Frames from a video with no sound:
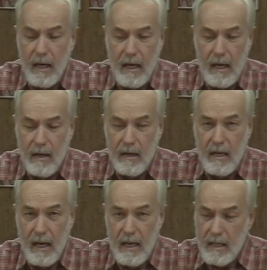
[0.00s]
in a
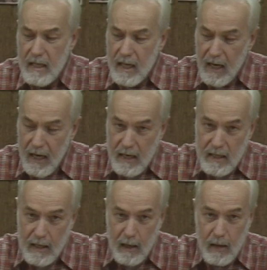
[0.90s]
day's
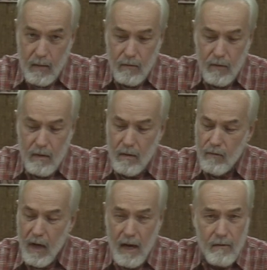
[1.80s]
casting, and the
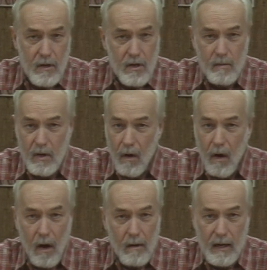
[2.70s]
fly fisherman
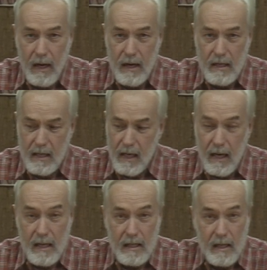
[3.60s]
all day is
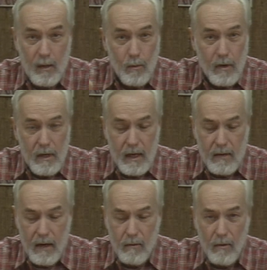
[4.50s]
casting and working
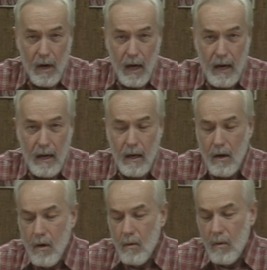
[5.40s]
that rod,
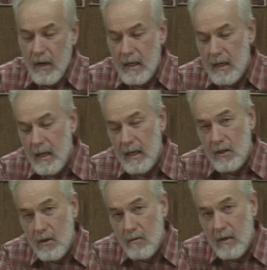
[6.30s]
what he
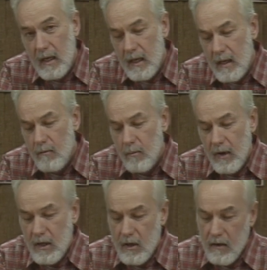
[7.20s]
does to relieve
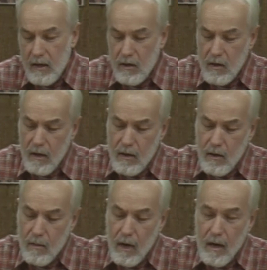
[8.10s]
pressure is start to